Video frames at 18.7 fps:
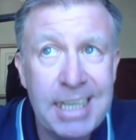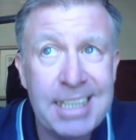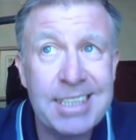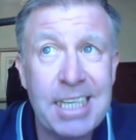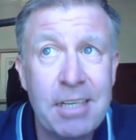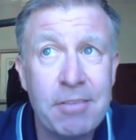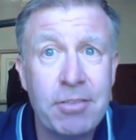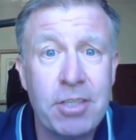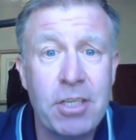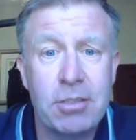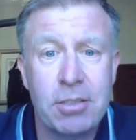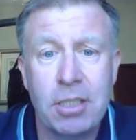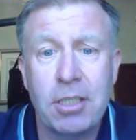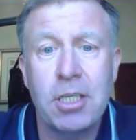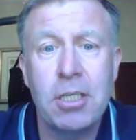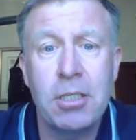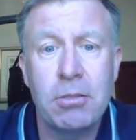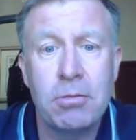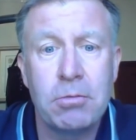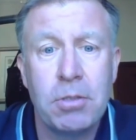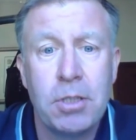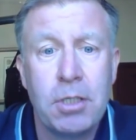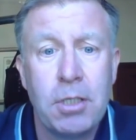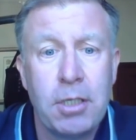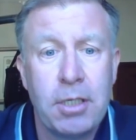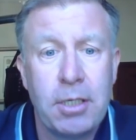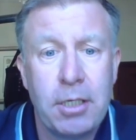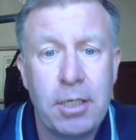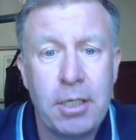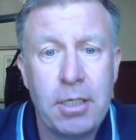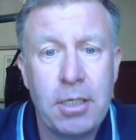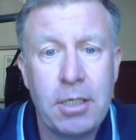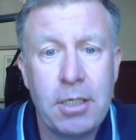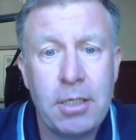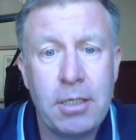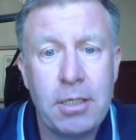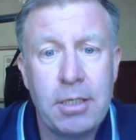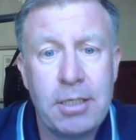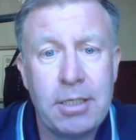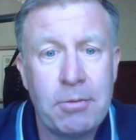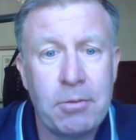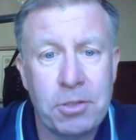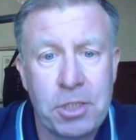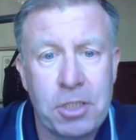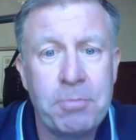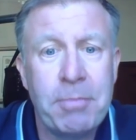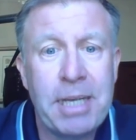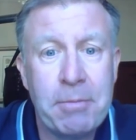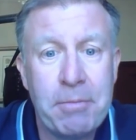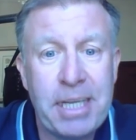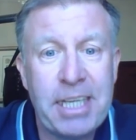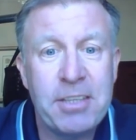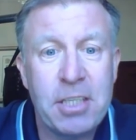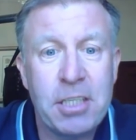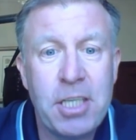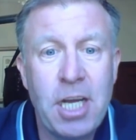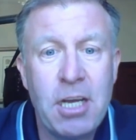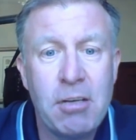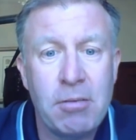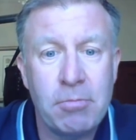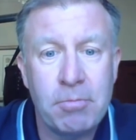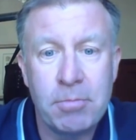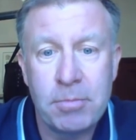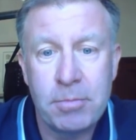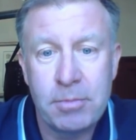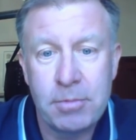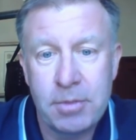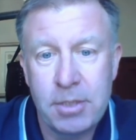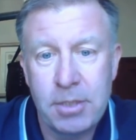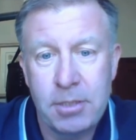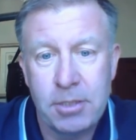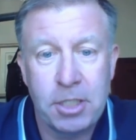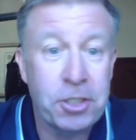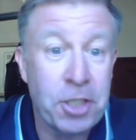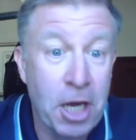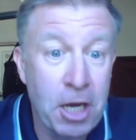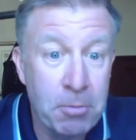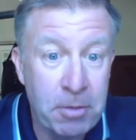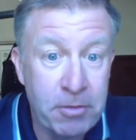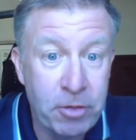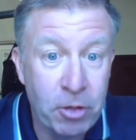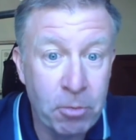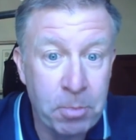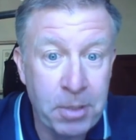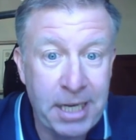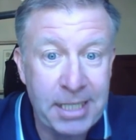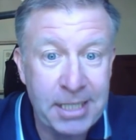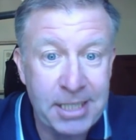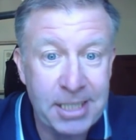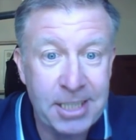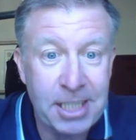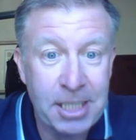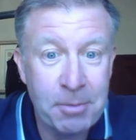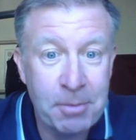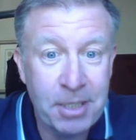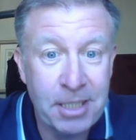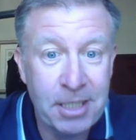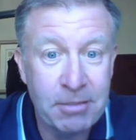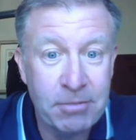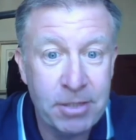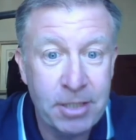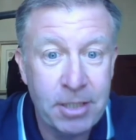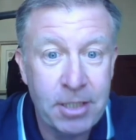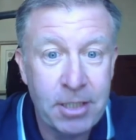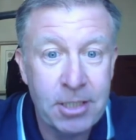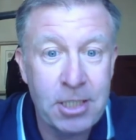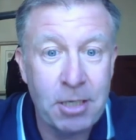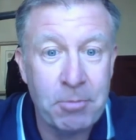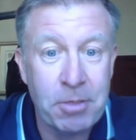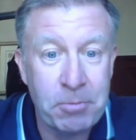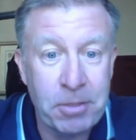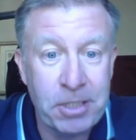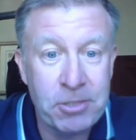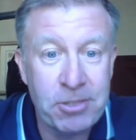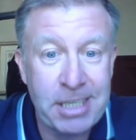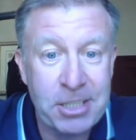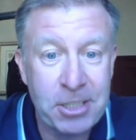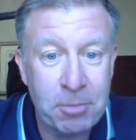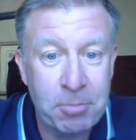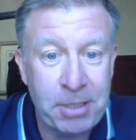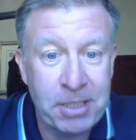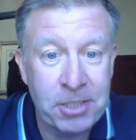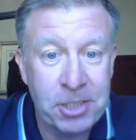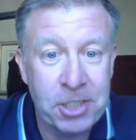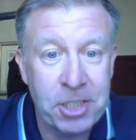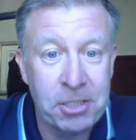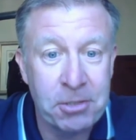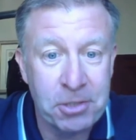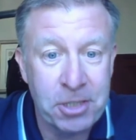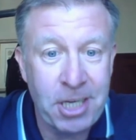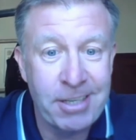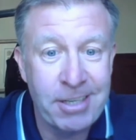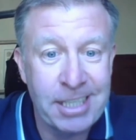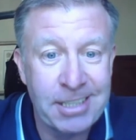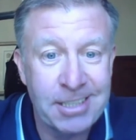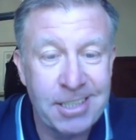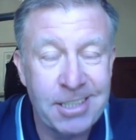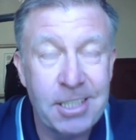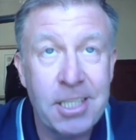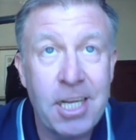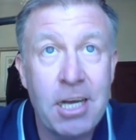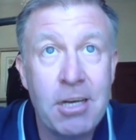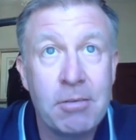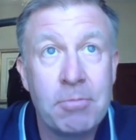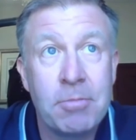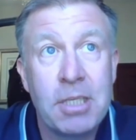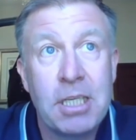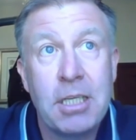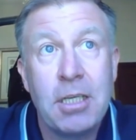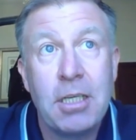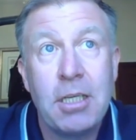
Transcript: He said, I've got a girl wants to meet me in the Dome of all places. Can you believe? So we dressed up in suits going into the Dome.